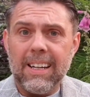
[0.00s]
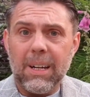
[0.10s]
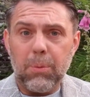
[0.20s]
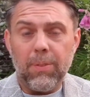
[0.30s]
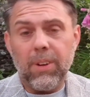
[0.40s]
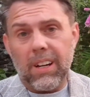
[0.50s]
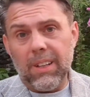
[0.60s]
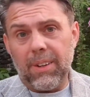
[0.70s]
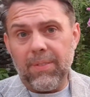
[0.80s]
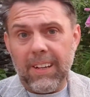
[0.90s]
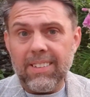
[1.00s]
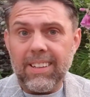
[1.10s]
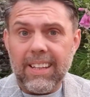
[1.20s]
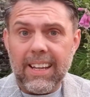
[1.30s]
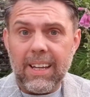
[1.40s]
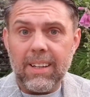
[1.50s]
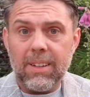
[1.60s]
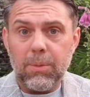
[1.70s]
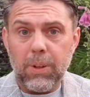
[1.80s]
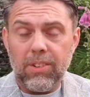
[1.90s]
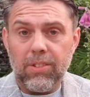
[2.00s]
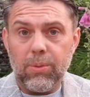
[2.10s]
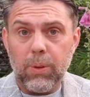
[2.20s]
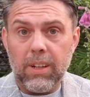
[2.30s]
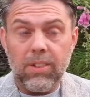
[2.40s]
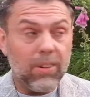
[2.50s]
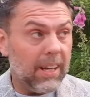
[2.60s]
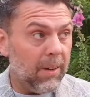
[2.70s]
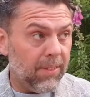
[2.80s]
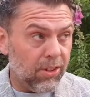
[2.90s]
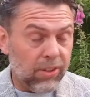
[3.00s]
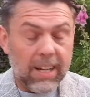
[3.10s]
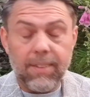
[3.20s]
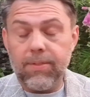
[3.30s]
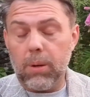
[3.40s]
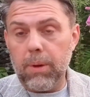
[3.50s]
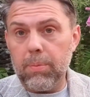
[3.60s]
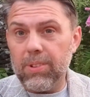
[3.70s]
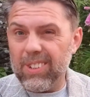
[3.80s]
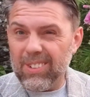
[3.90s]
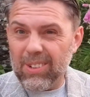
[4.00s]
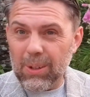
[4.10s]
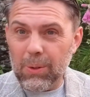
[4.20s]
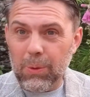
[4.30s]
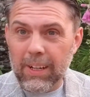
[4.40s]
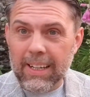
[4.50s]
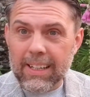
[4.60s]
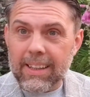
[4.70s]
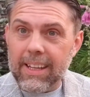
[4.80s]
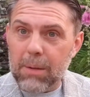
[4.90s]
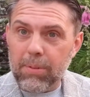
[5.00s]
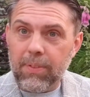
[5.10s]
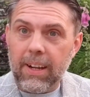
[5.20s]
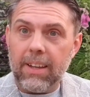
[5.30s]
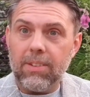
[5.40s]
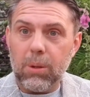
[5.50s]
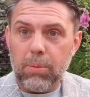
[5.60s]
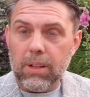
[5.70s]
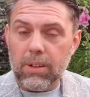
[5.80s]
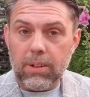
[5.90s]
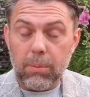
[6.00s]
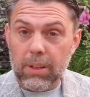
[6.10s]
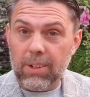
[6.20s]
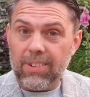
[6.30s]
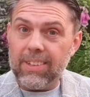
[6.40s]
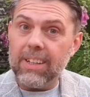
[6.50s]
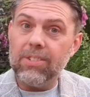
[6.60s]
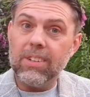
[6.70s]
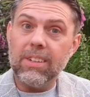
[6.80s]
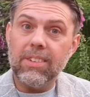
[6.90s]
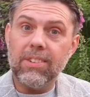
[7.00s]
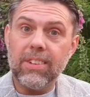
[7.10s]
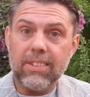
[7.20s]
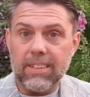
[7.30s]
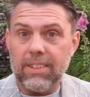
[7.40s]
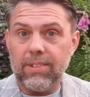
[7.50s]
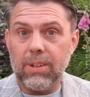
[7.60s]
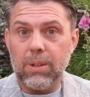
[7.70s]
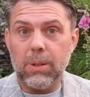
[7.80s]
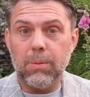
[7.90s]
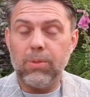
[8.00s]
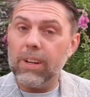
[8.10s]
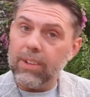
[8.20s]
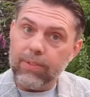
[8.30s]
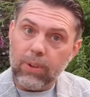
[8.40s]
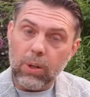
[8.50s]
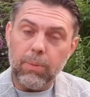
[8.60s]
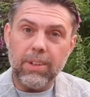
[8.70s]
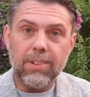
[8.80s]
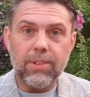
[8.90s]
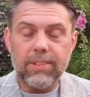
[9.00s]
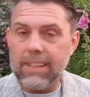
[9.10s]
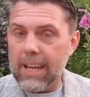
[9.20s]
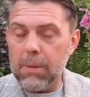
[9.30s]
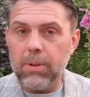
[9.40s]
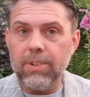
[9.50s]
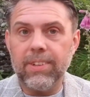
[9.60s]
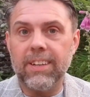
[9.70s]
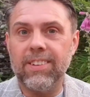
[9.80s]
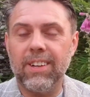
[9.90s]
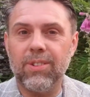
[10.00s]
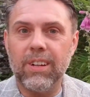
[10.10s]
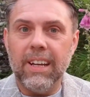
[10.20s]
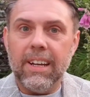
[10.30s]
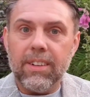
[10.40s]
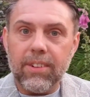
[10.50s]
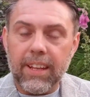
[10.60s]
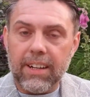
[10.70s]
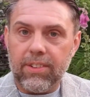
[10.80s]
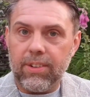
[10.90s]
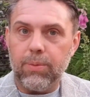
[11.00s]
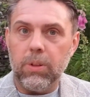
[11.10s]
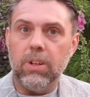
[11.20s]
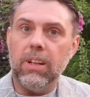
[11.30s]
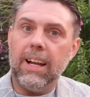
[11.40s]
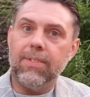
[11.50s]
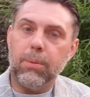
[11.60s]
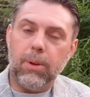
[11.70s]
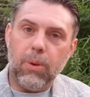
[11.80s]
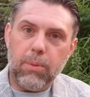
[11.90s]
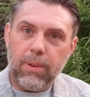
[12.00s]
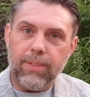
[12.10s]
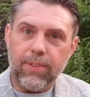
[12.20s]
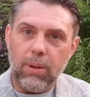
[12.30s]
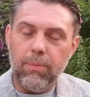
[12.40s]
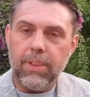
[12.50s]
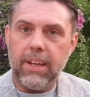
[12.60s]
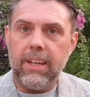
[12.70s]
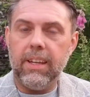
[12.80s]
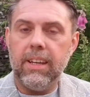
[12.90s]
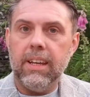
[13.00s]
We've got a lot of things in there which we took out of the shed from episode 2. The amplifiers, dummy load stations, oscilloscope, transformers, cables, etc. So that stuff will all have to be removed from the